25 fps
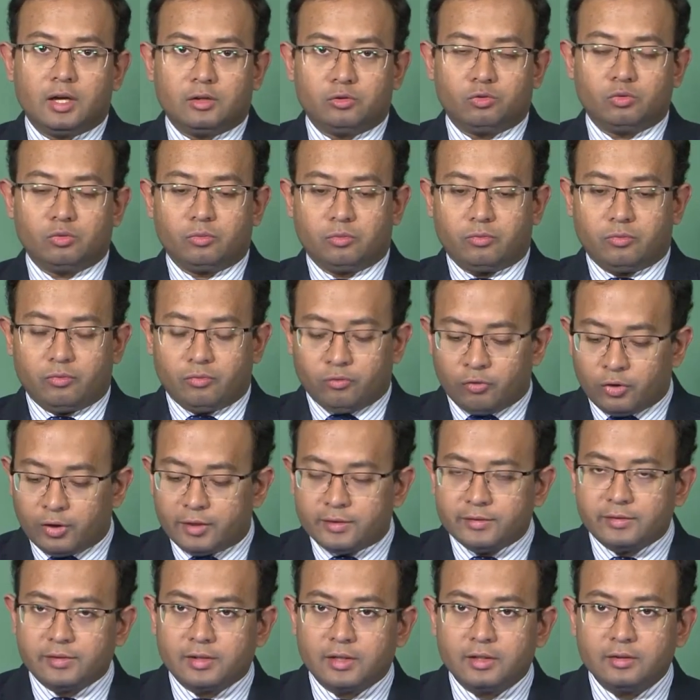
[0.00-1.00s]
So, for
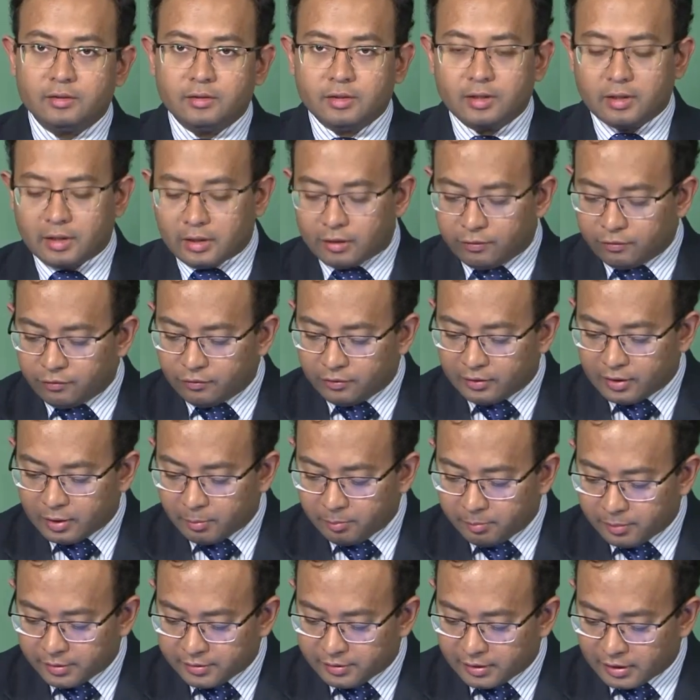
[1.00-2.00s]
instance, if
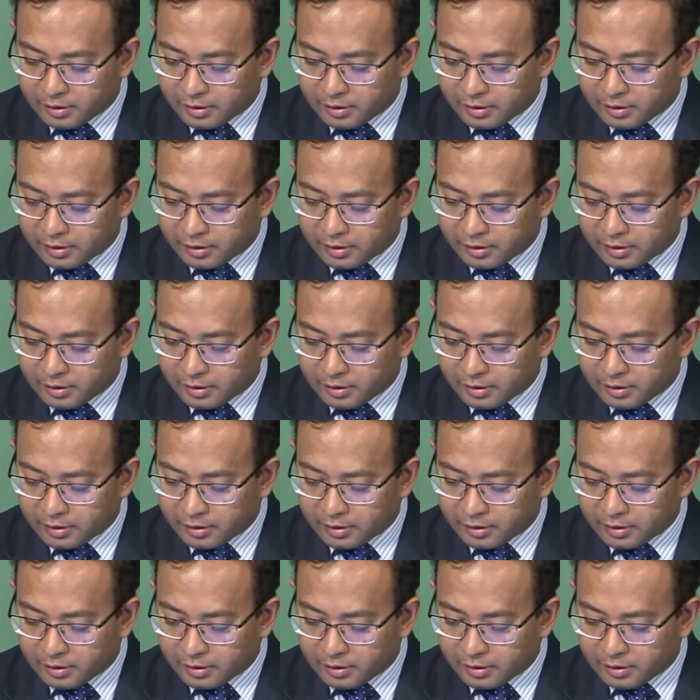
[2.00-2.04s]
Tempus